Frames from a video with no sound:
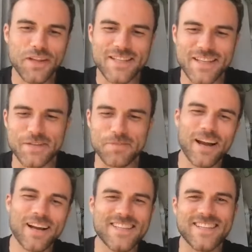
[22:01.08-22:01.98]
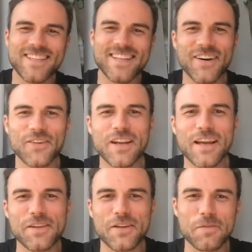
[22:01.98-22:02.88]
to put this into practice and I will
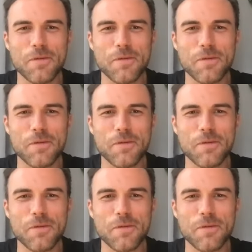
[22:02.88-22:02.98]
let you know